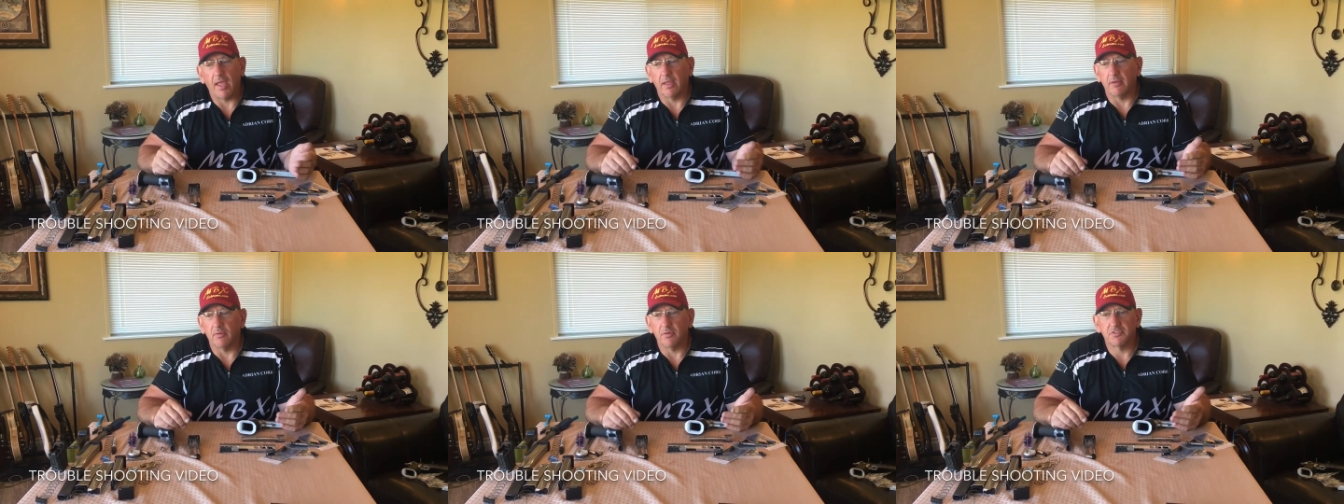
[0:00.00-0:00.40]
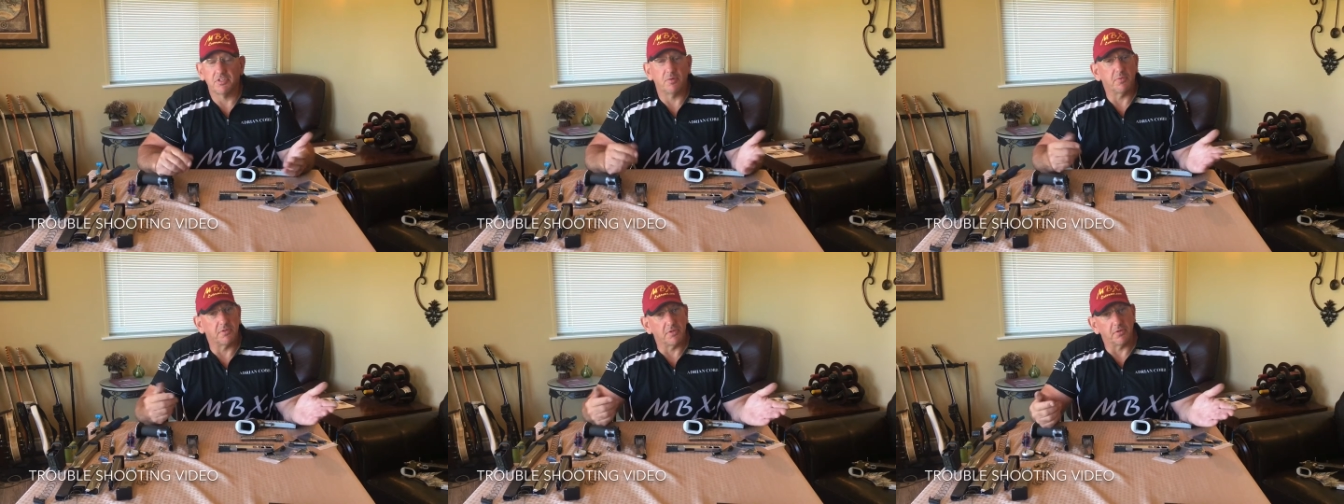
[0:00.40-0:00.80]
and
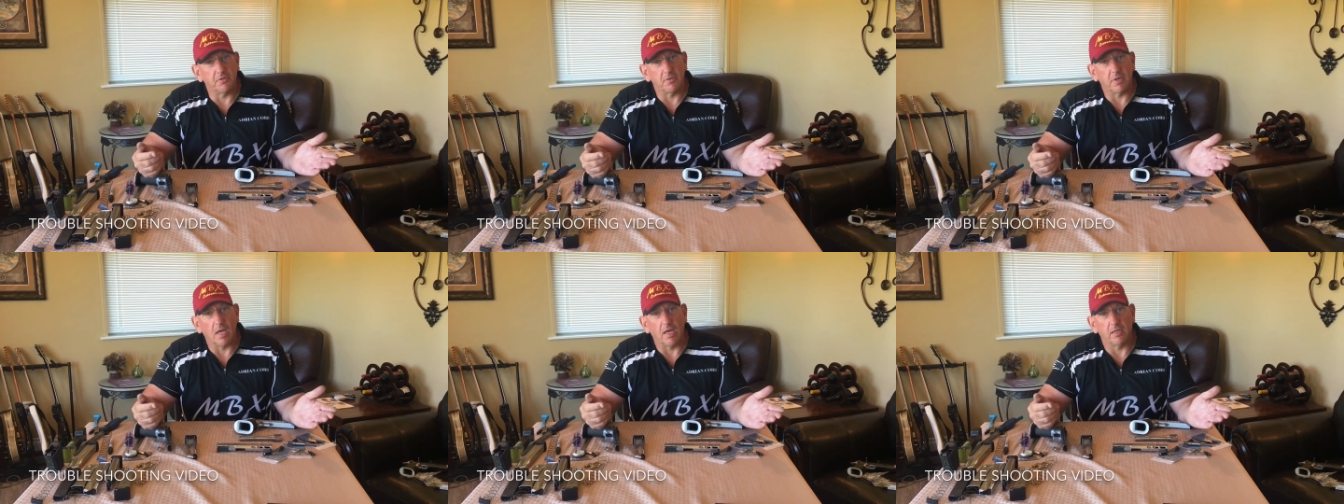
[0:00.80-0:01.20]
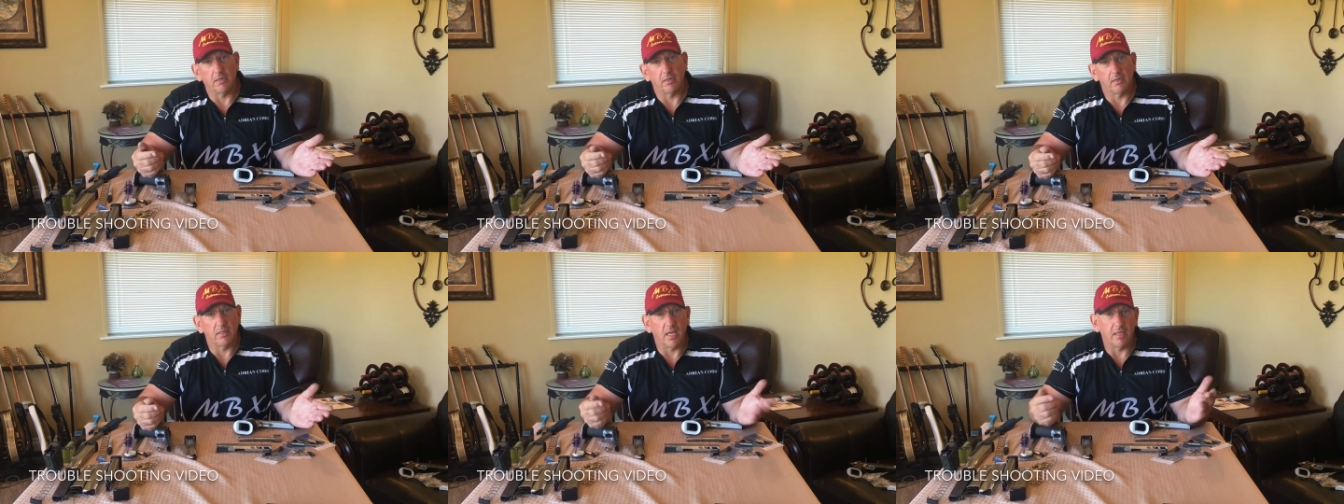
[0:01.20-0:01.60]
also with a new
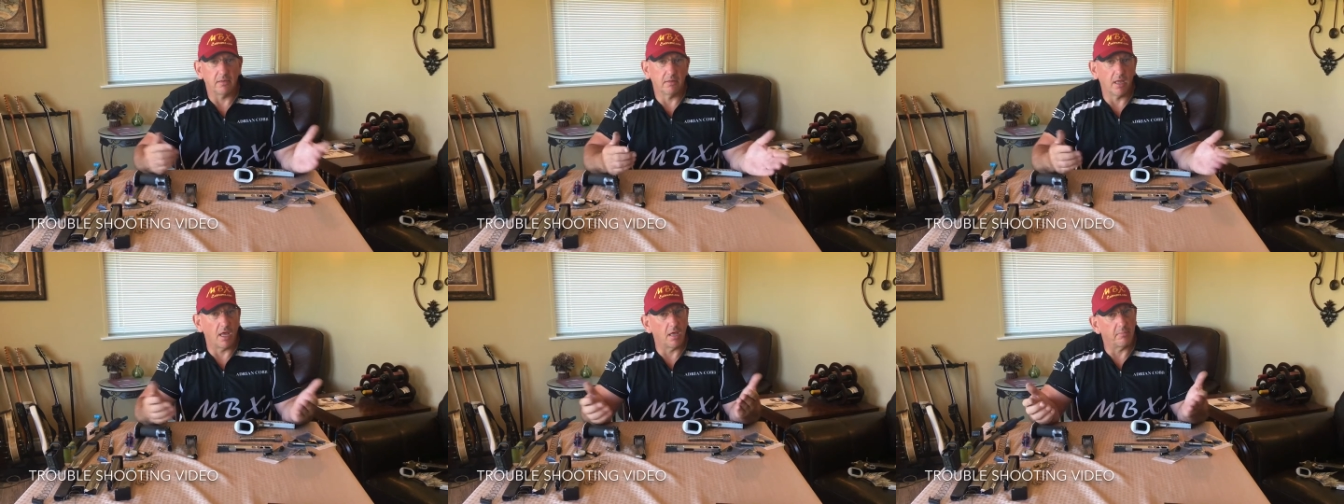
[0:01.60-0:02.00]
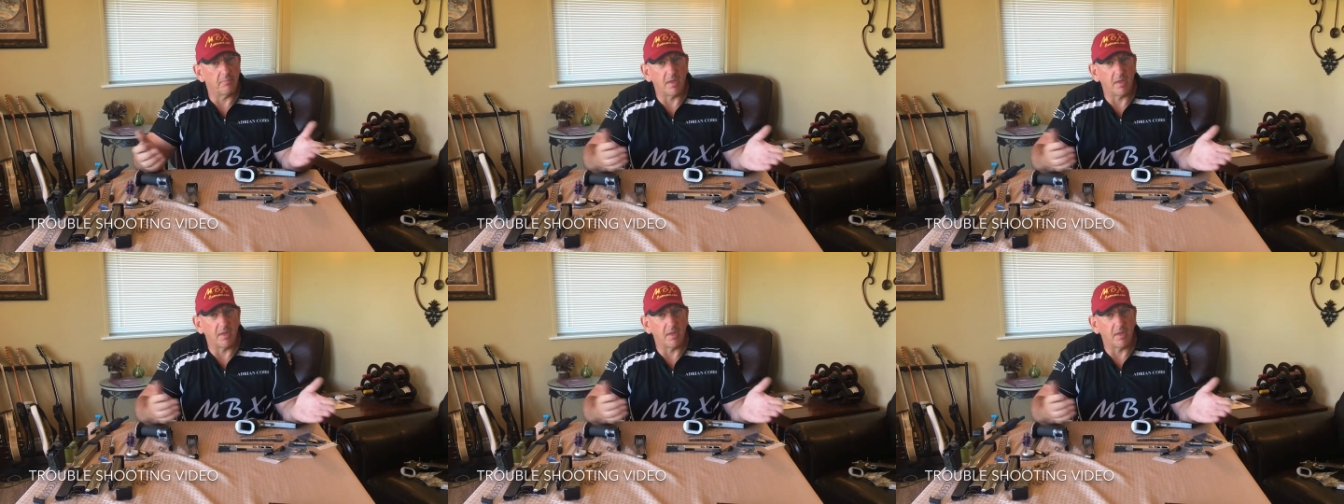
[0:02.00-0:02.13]
gun that